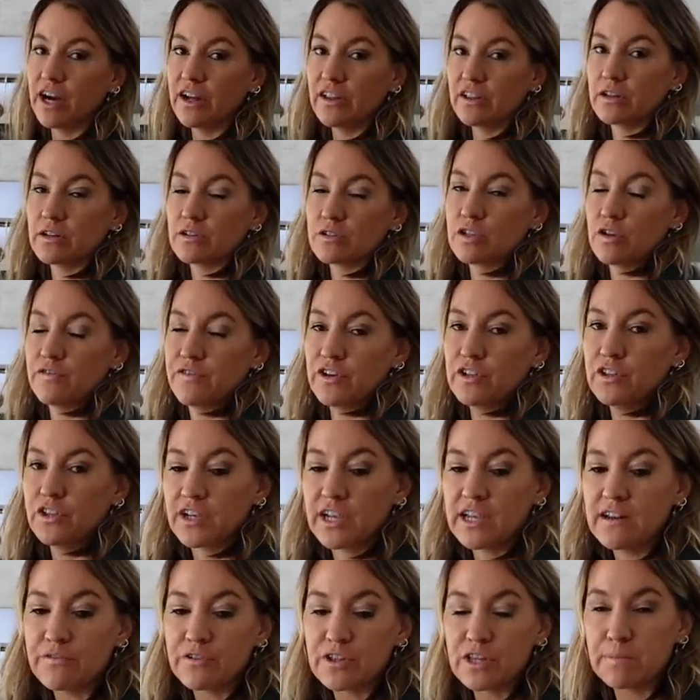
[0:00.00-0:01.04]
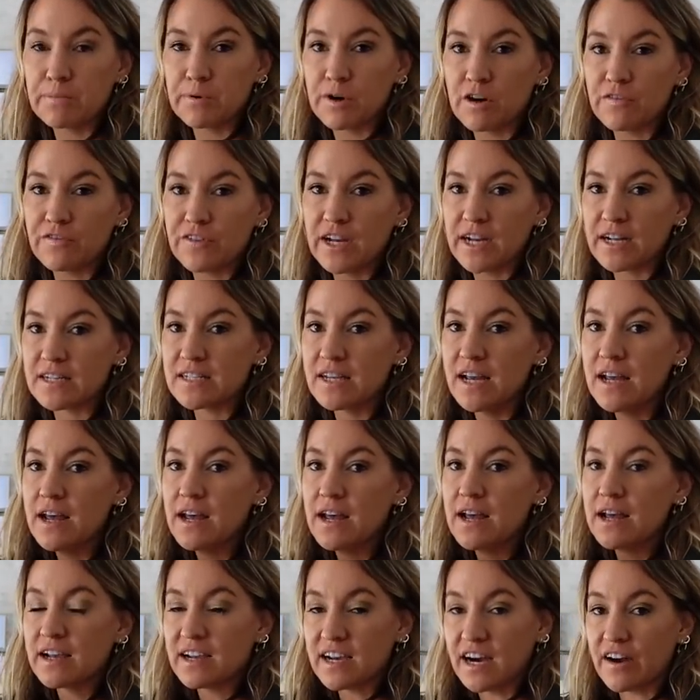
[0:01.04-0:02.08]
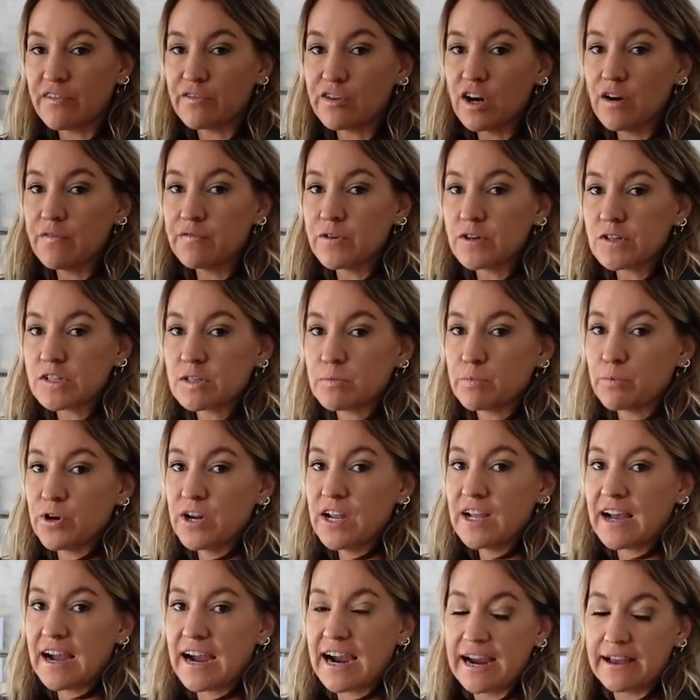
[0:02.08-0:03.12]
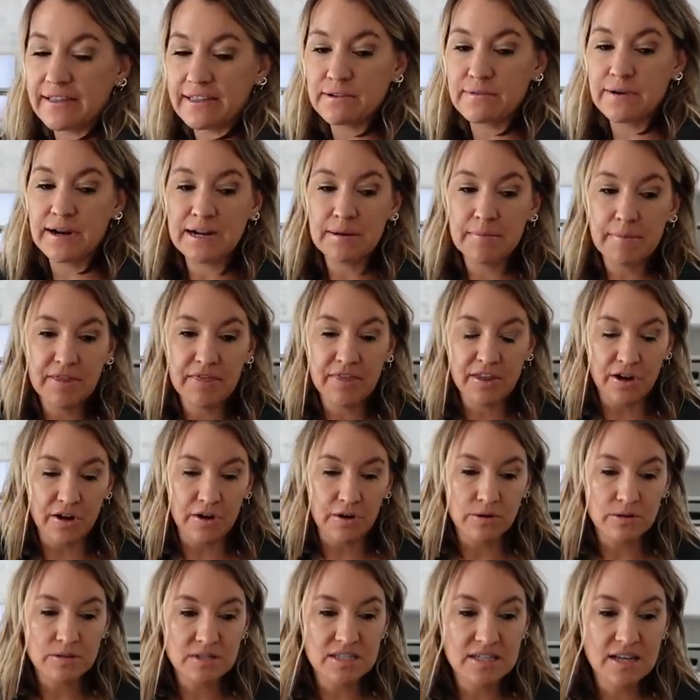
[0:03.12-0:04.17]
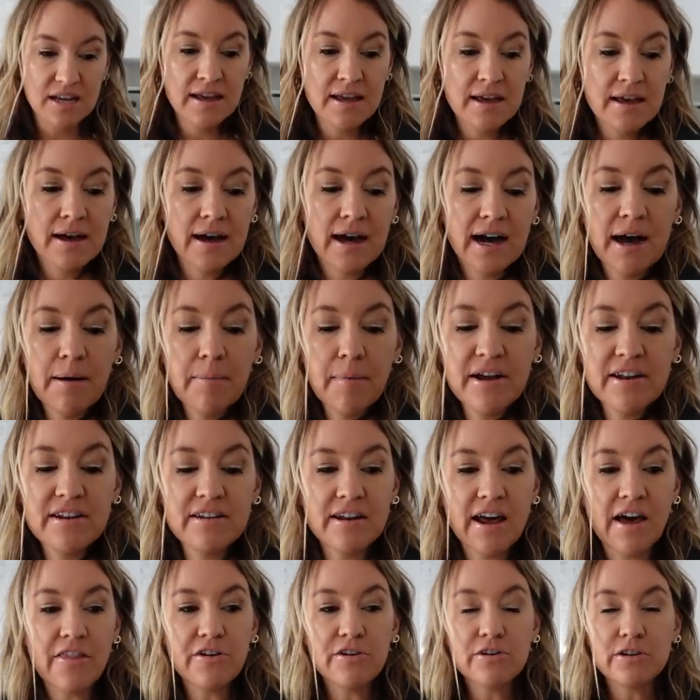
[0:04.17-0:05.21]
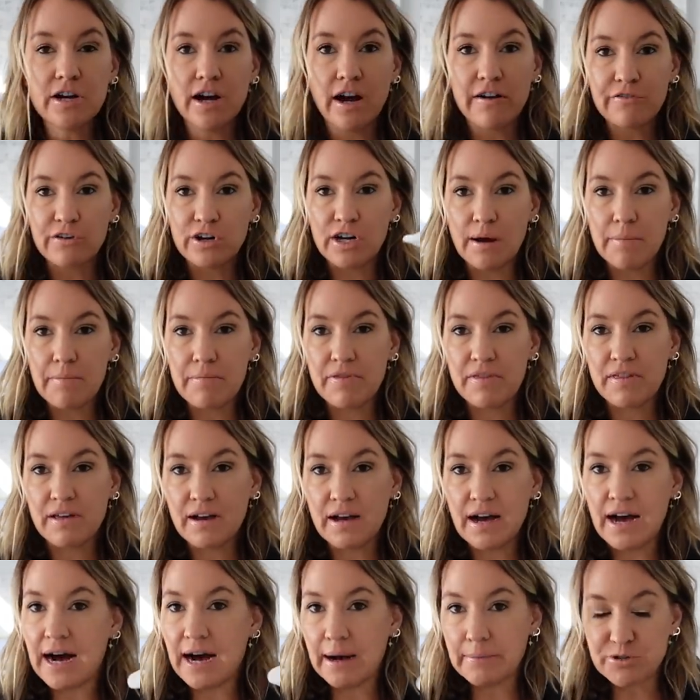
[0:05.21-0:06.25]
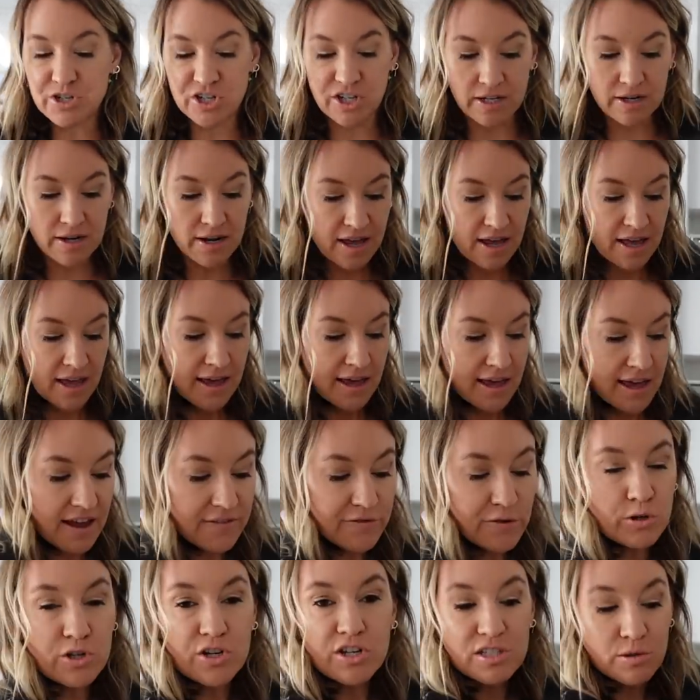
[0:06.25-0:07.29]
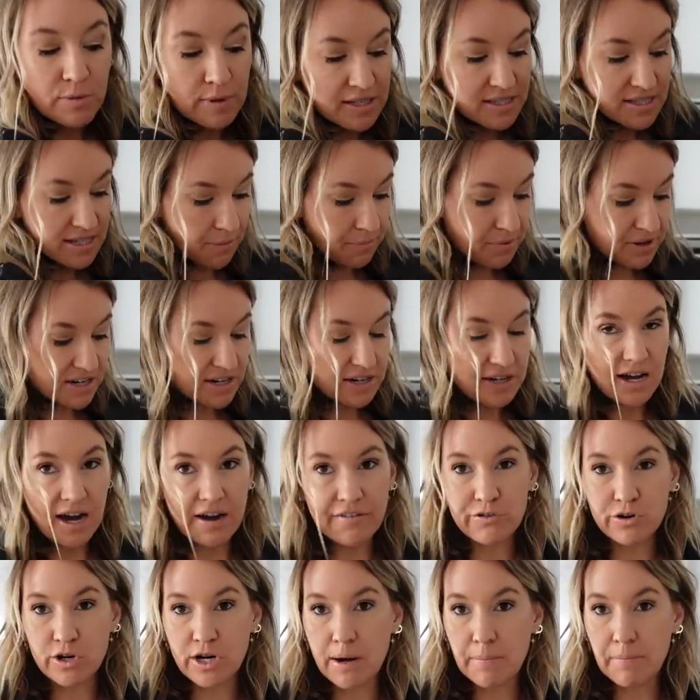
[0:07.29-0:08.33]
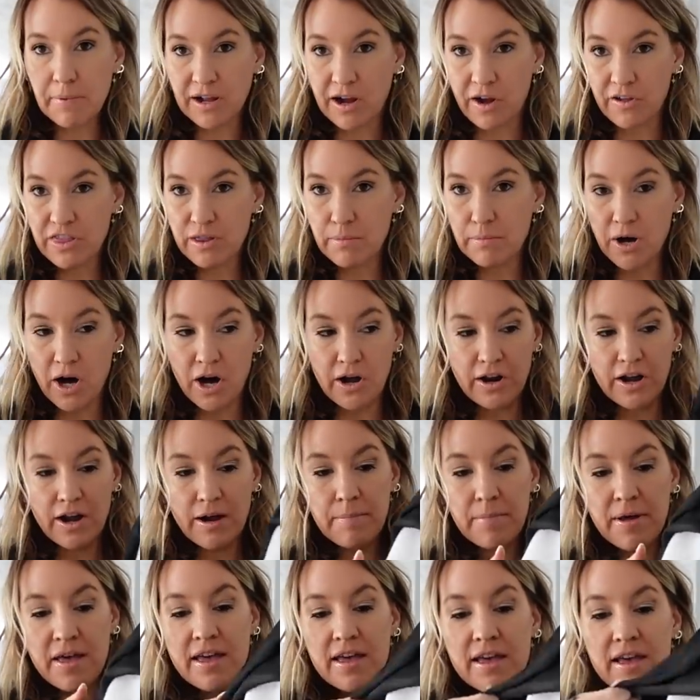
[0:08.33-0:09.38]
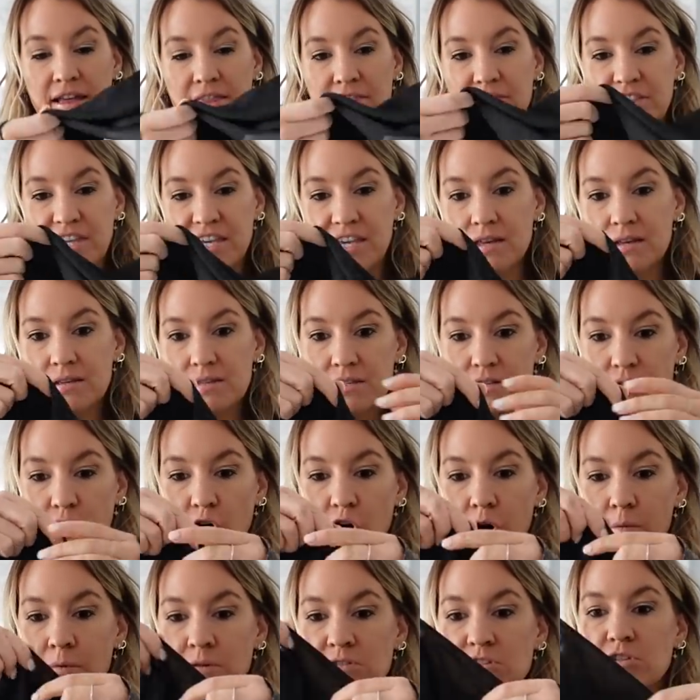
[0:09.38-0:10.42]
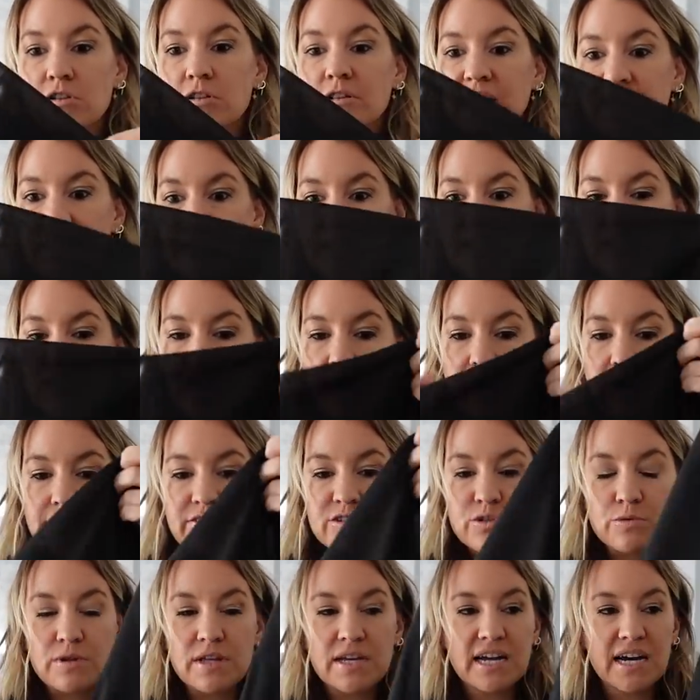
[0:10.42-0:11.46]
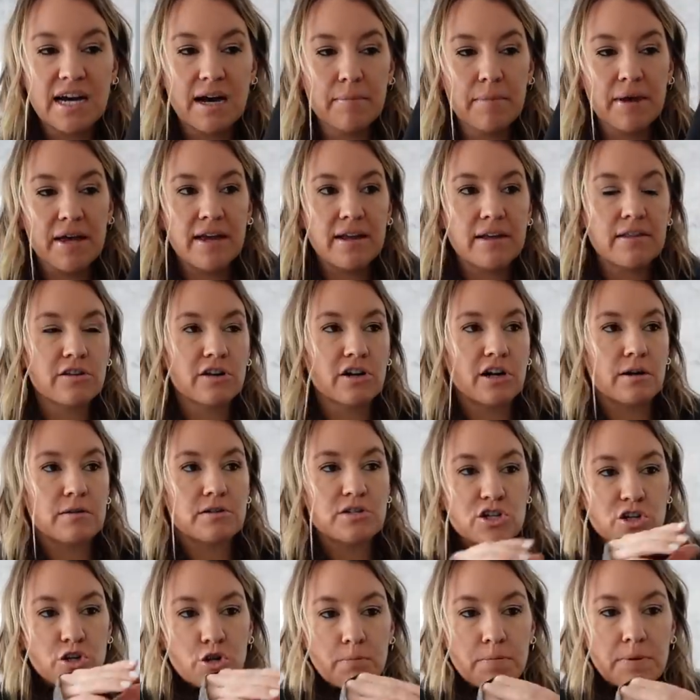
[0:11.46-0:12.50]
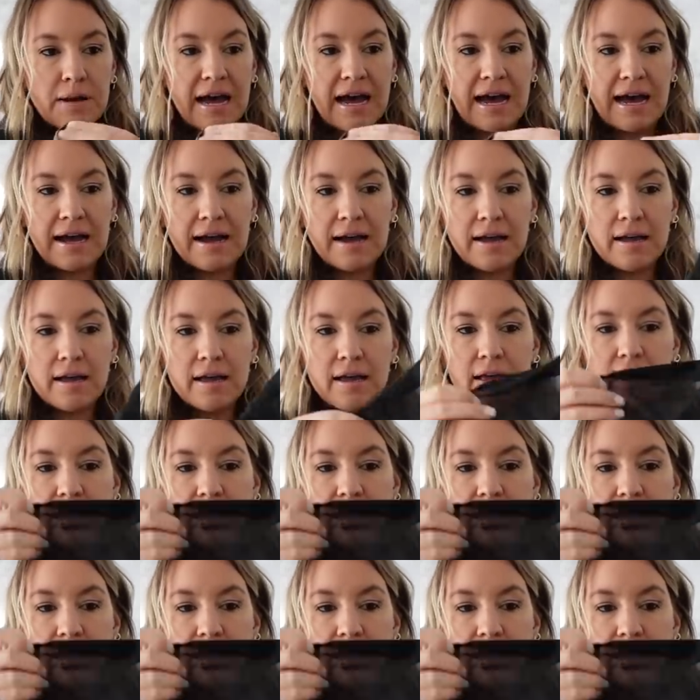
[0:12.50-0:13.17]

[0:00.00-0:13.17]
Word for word: colors. So if you're looking for the perfect cover up for spring, I highly recommend those. Um, another cover up option, if you just want something to cover up like on the bottom, these will almost look like scarves when they come in. They're a two pack.